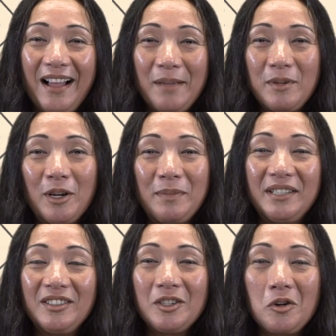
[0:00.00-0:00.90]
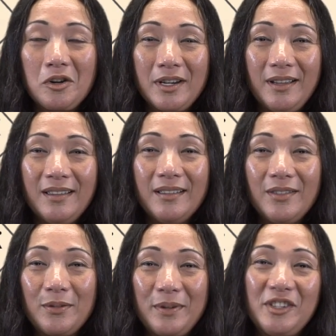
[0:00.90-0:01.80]
I'm Carmina Nacorda,
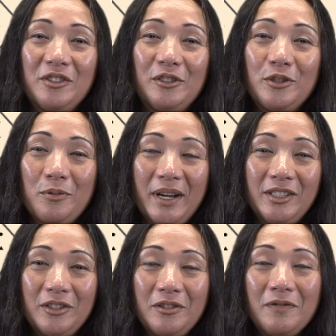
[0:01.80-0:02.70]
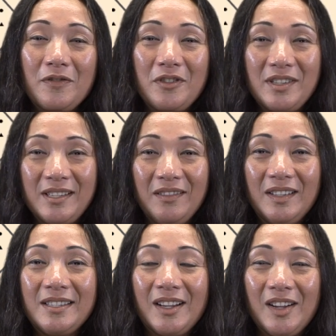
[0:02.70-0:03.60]
the Regional Director for the
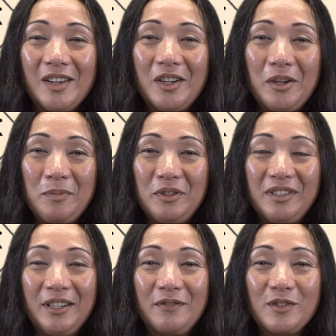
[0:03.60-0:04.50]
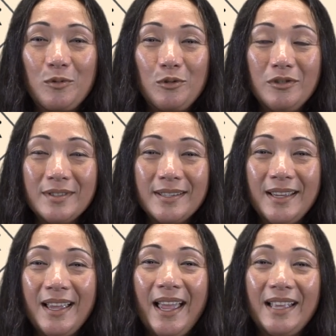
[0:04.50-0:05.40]
Sunland Tujunga Community of Schools
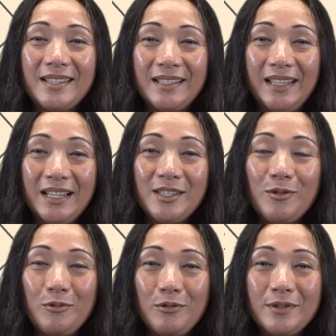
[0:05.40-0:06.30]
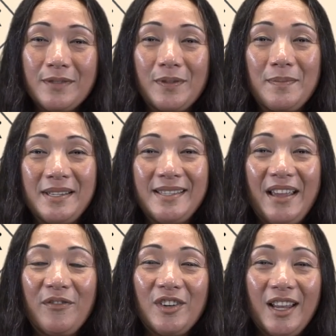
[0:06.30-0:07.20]
and select schools from the
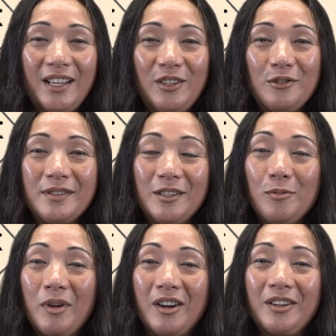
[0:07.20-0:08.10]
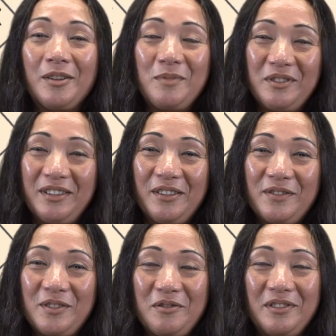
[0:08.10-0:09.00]
San Fernando Sylmar Community
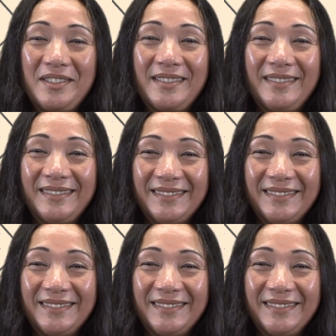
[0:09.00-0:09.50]
of Schools.